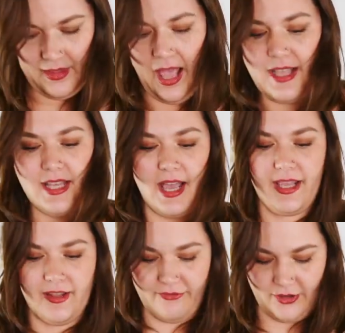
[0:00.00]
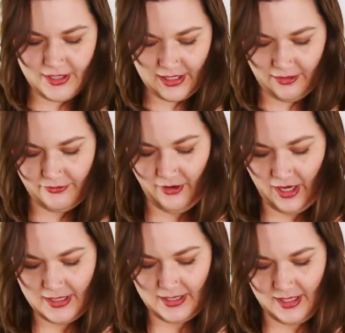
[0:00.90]
I tie it first at the
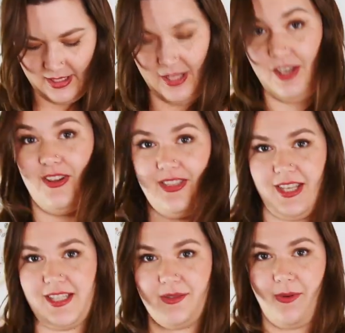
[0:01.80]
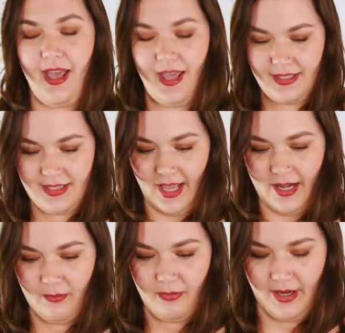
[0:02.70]
front here this way to kind
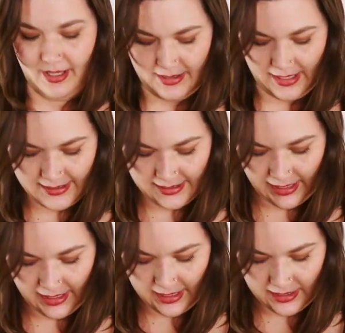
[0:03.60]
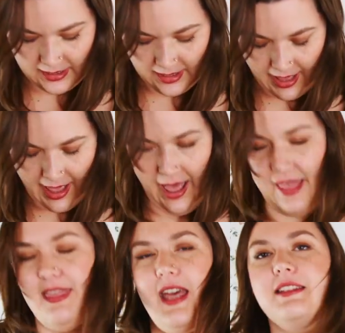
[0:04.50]
of bring this in
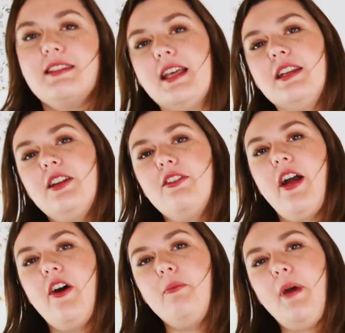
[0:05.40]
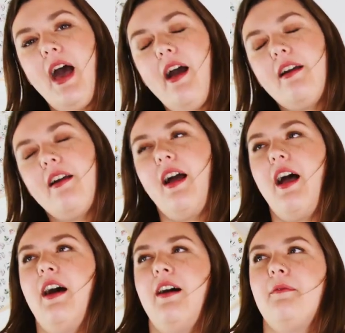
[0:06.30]
and then send it around back.
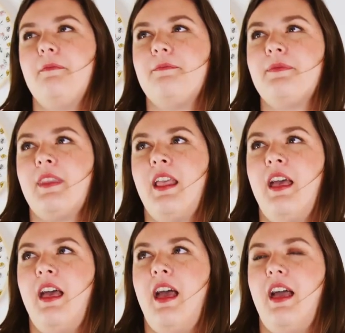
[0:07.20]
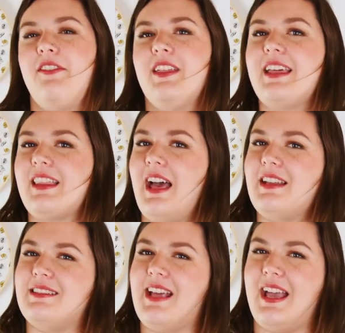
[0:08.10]
I feel like
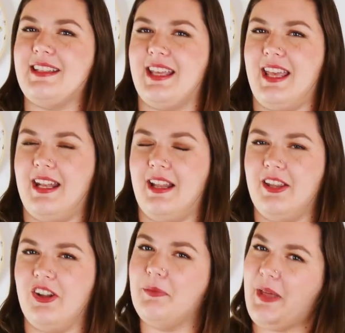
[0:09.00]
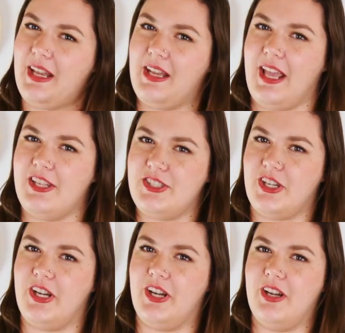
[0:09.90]
that ties it in a little bit
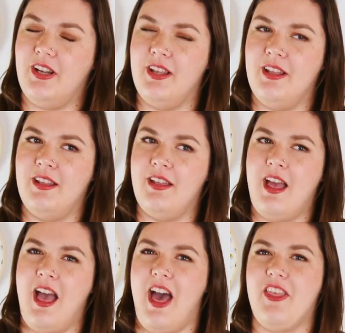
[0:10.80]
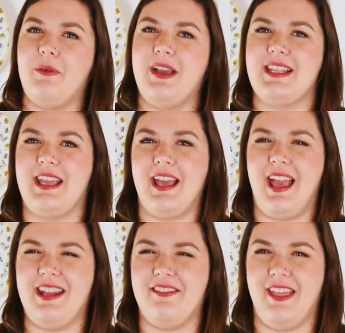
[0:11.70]
nicer. Otherwise I get
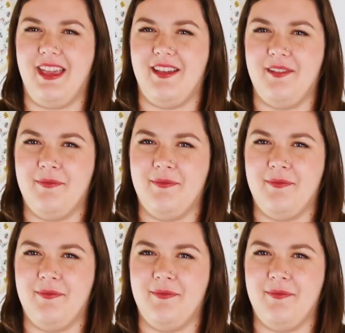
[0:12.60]
kind of like